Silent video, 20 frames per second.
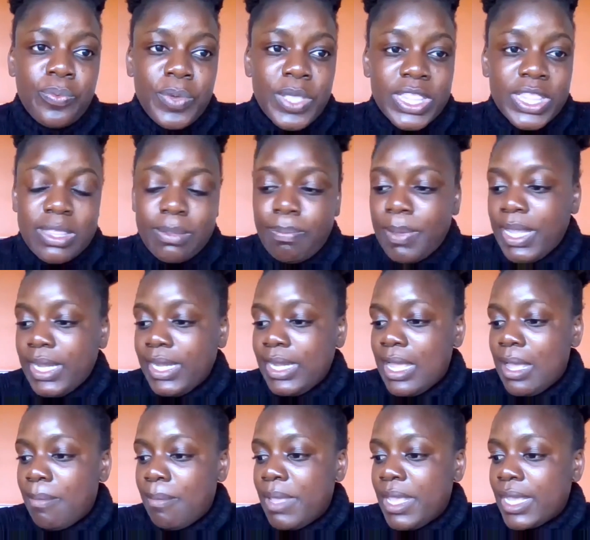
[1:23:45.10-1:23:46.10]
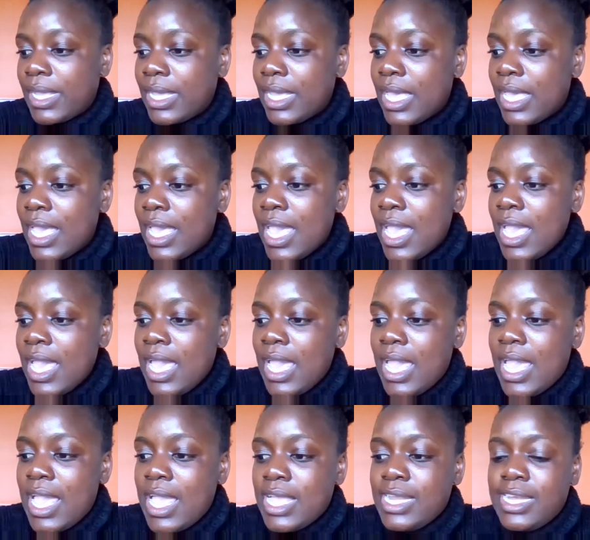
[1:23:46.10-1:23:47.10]
with the pandemic.
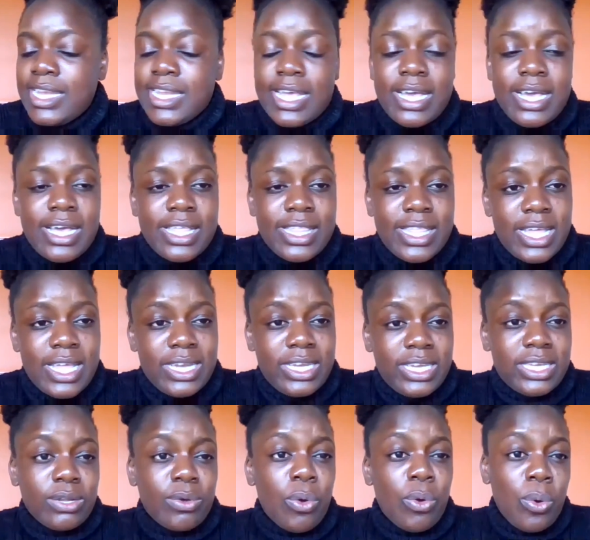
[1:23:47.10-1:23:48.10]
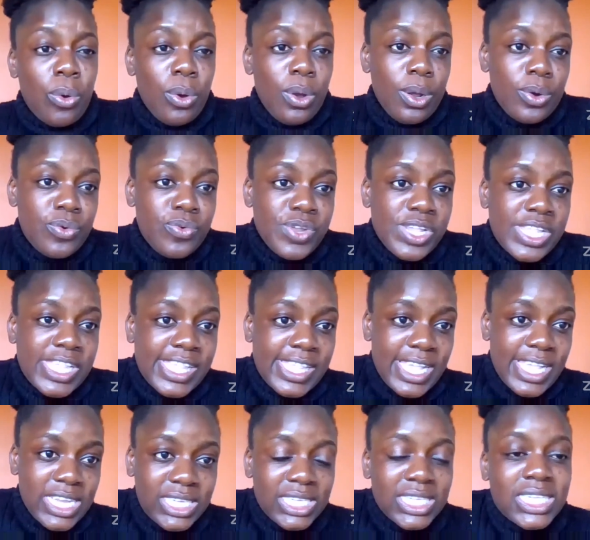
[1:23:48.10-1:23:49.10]
And that
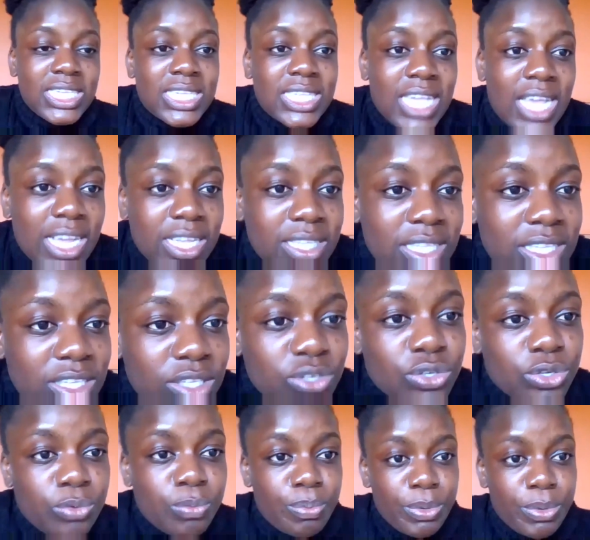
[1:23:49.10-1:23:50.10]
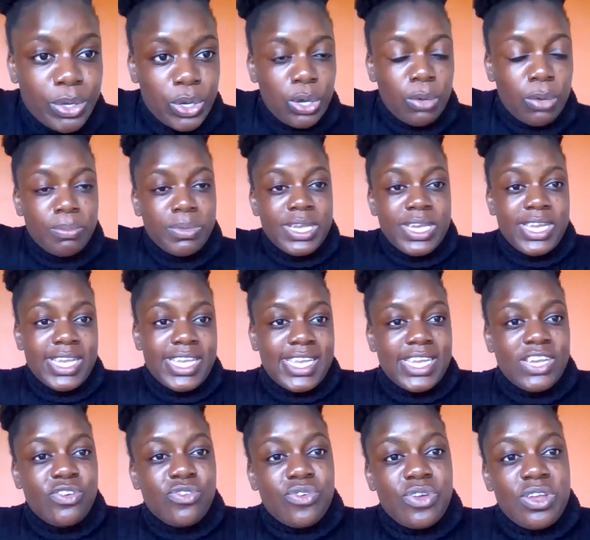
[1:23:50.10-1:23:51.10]
research and science should be
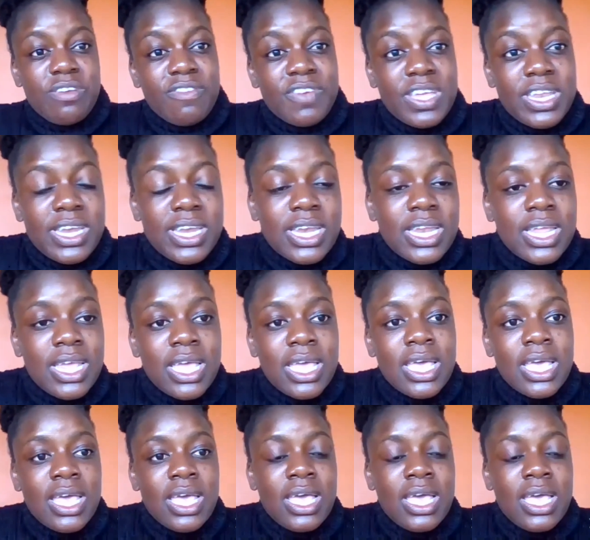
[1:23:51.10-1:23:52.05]
community-driven